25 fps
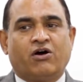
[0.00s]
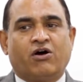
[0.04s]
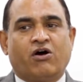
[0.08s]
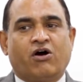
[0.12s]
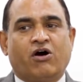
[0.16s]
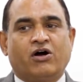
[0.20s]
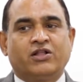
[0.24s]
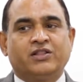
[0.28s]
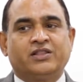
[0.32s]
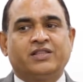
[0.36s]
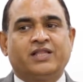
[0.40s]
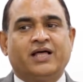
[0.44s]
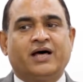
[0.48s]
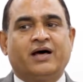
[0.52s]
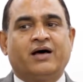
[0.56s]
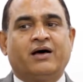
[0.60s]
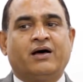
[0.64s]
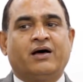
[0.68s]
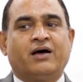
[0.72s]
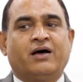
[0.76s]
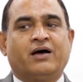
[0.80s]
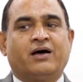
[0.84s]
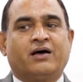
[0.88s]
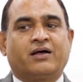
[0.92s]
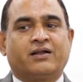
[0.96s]
on the
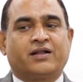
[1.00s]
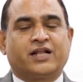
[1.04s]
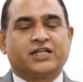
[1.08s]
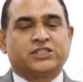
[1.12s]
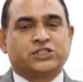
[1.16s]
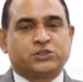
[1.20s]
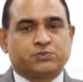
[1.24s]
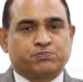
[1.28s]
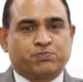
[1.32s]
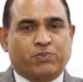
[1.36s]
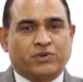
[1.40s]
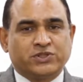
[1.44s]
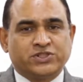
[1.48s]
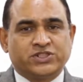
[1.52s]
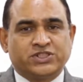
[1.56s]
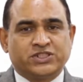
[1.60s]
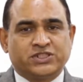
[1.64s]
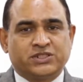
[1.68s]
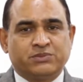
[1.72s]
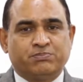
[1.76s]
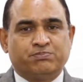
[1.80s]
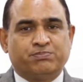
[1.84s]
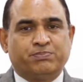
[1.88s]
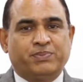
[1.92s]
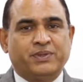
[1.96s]

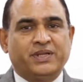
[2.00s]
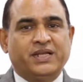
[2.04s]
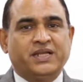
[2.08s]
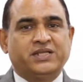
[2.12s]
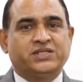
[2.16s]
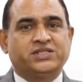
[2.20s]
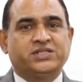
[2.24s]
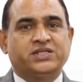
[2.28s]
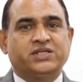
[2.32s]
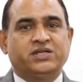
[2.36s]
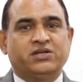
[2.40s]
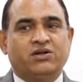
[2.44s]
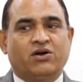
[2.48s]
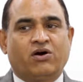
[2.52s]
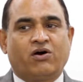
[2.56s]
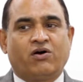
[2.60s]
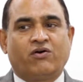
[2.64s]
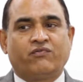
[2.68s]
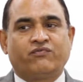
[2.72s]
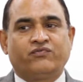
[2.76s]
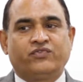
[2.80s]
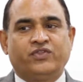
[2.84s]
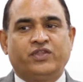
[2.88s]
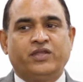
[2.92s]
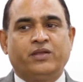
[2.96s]
responsibility
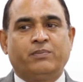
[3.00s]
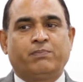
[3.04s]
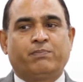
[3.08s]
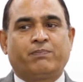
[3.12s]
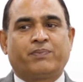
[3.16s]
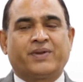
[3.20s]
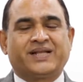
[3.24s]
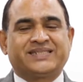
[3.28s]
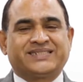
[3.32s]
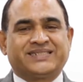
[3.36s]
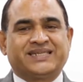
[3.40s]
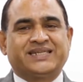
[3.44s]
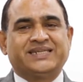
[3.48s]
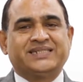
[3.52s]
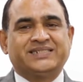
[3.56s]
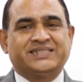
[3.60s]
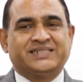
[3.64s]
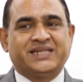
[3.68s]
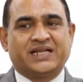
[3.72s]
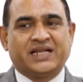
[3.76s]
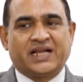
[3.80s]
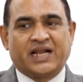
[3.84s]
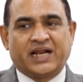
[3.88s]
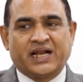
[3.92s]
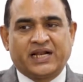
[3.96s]
of the present
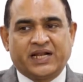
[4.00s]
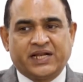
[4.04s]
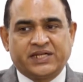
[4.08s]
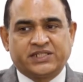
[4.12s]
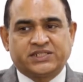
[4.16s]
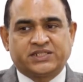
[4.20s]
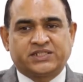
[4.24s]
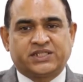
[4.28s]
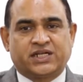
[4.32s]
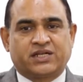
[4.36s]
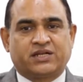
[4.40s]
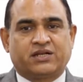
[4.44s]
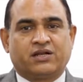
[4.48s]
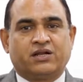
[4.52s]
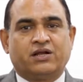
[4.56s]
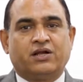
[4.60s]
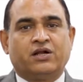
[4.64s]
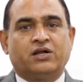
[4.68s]
generation